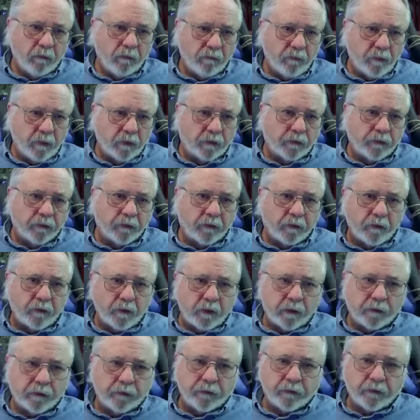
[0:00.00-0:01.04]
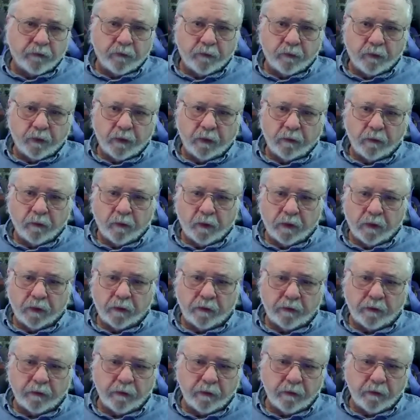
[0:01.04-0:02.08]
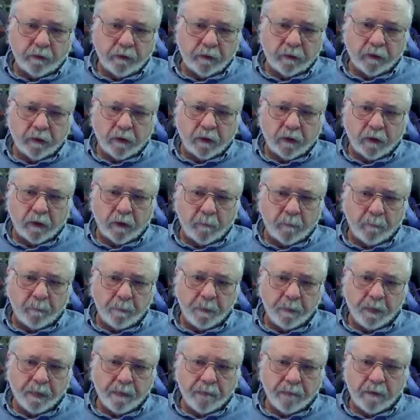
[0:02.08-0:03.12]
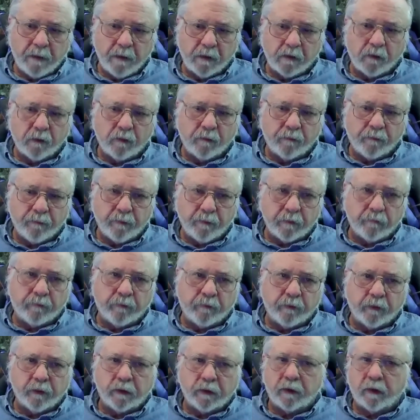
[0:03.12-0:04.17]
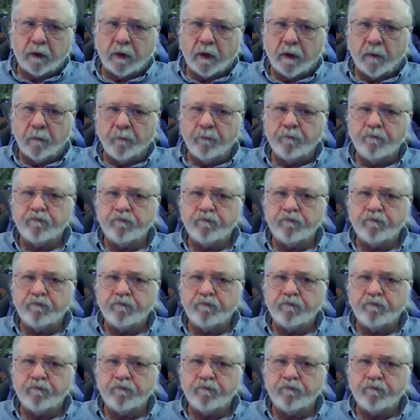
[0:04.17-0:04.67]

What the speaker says: It's a career where, if you're,